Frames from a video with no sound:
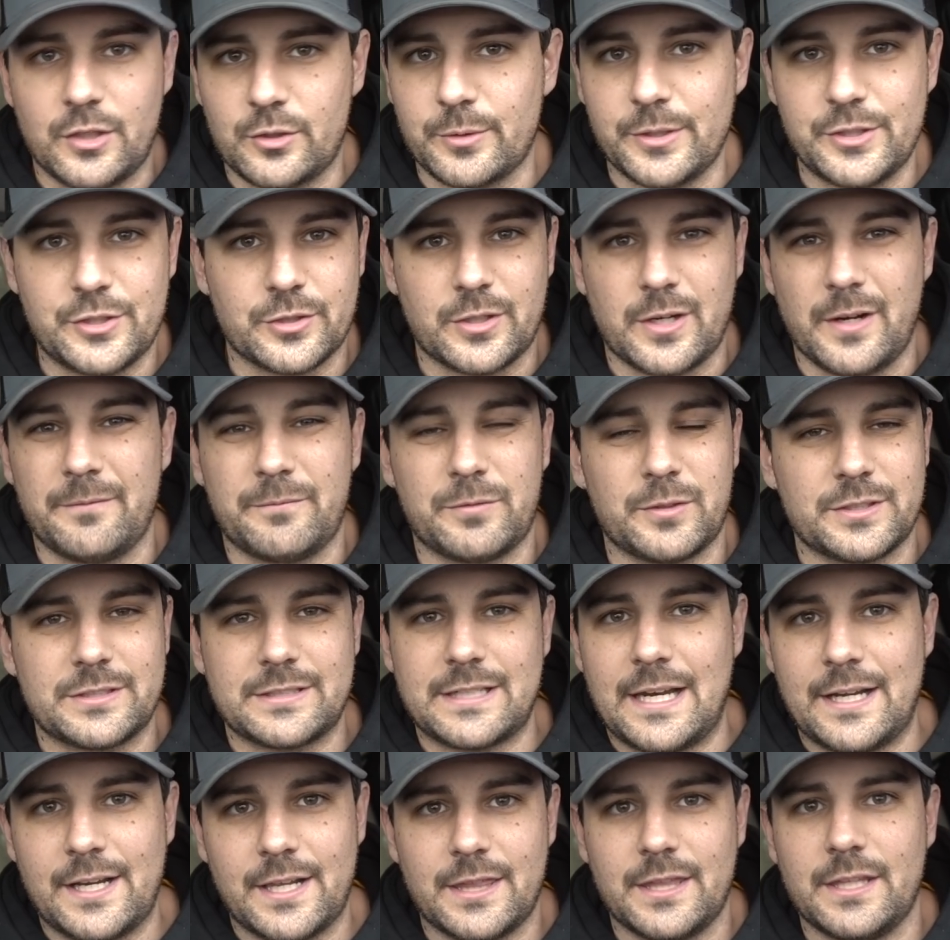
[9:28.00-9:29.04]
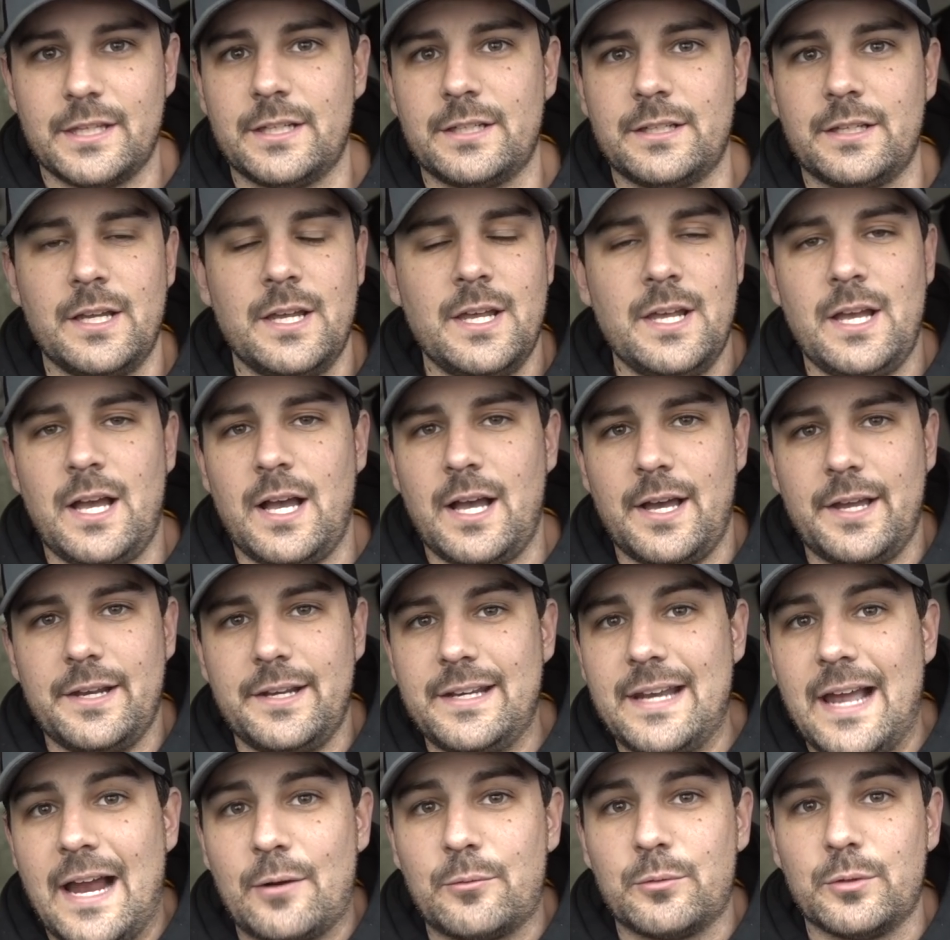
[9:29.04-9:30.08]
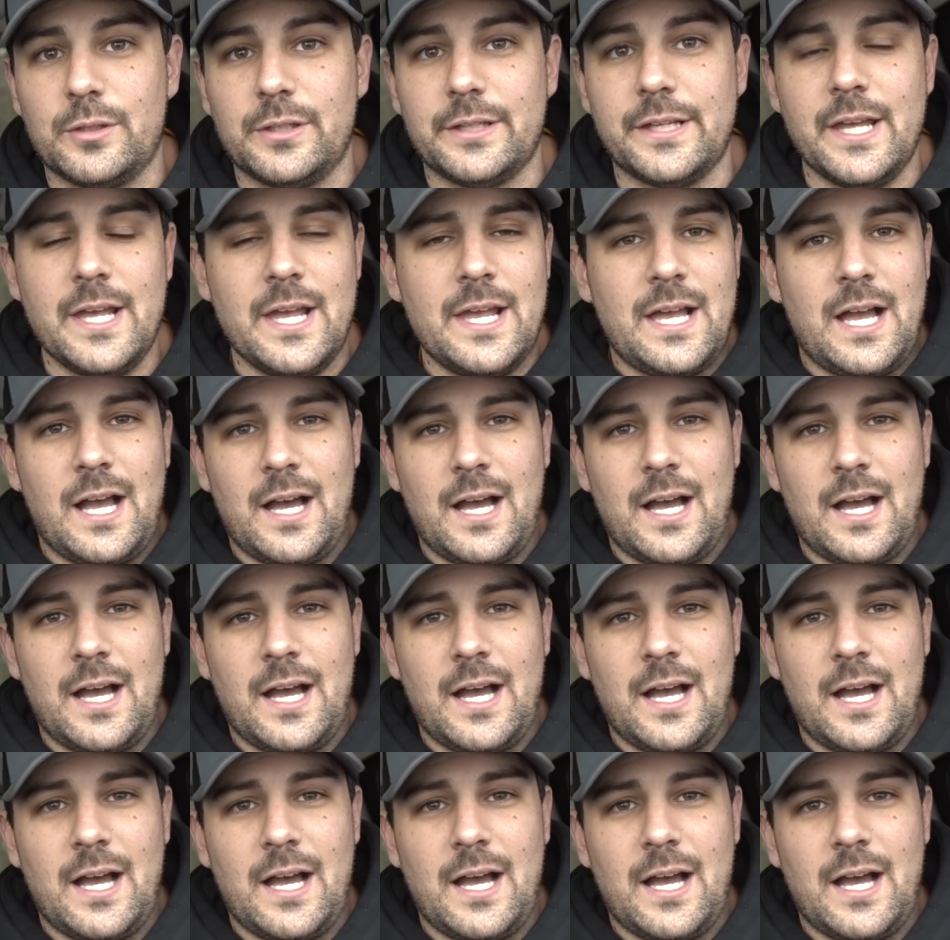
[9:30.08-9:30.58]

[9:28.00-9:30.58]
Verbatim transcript: creature comforts kind of thing, uh, not really.